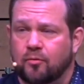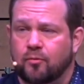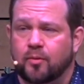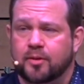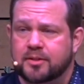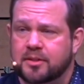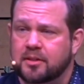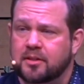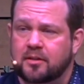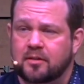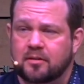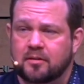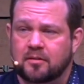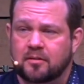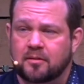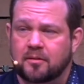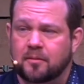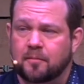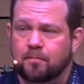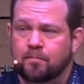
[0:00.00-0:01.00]
wasn't he?
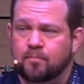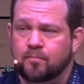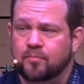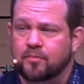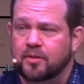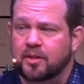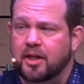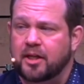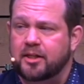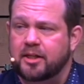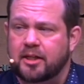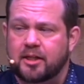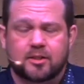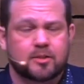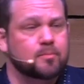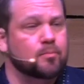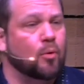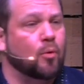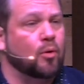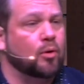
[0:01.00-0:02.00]
And to his
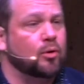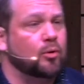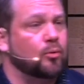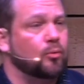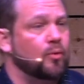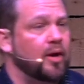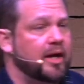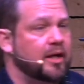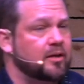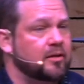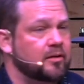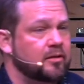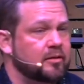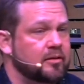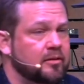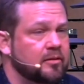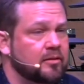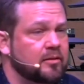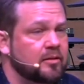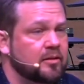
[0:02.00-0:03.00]
moral record.
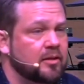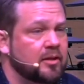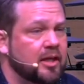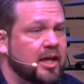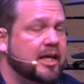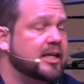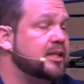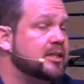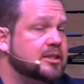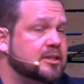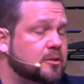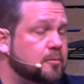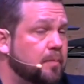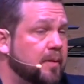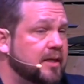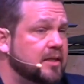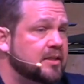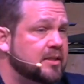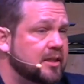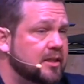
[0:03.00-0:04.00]
And he
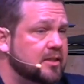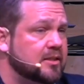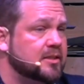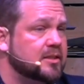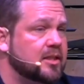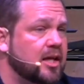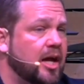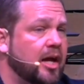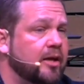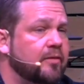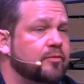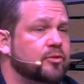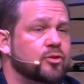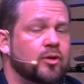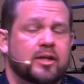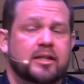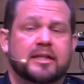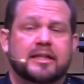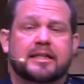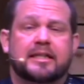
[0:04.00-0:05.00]
spent his life
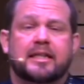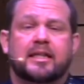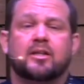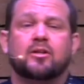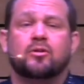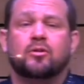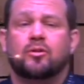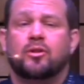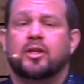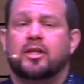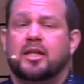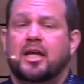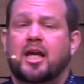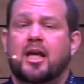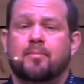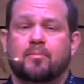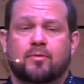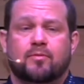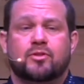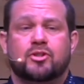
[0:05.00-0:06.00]
trying to kill the
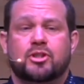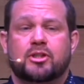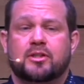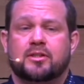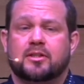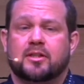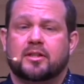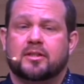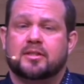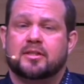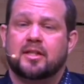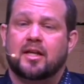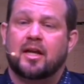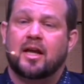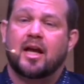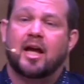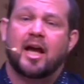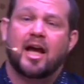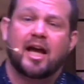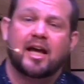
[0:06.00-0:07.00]
name of Jesus,
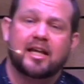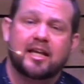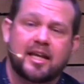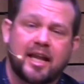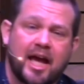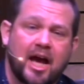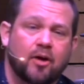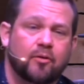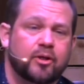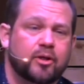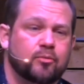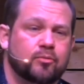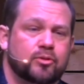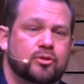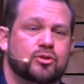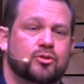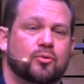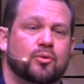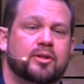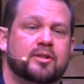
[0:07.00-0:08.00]
and now he
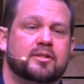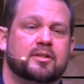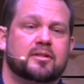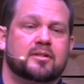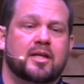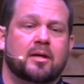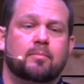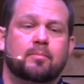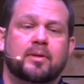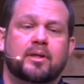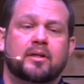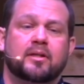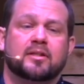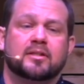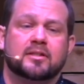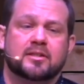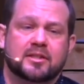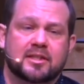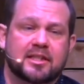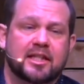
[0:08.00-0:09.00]
rejoices at being a
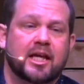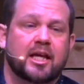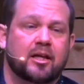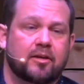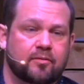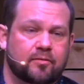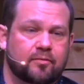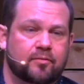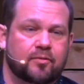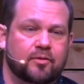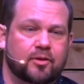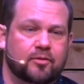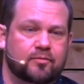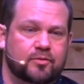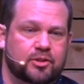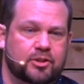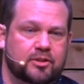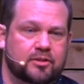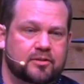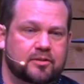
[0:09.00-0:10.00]
slave of
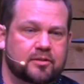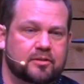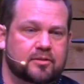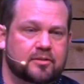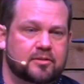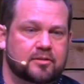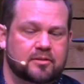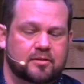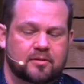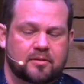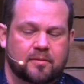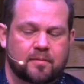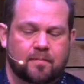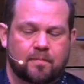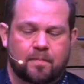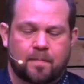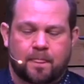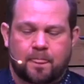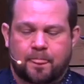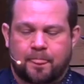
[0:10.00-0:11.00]
Jesus.
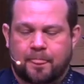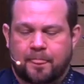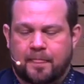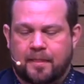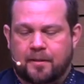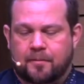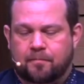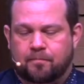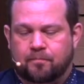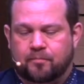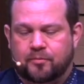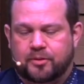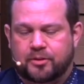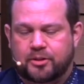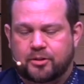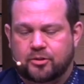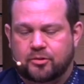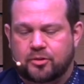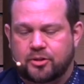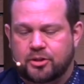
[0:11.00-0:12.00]
Dear
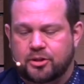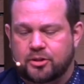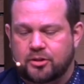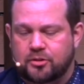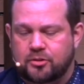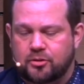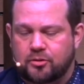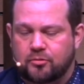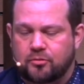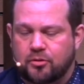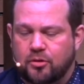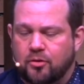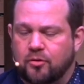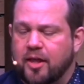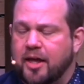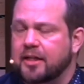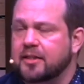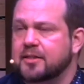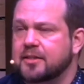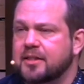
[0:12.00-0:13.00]
Christian, do you know
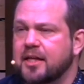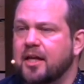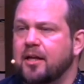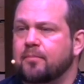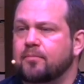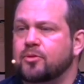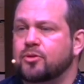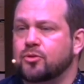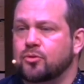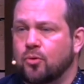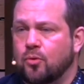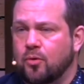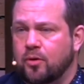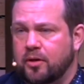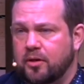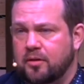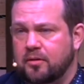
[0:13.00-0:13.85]
that same joy?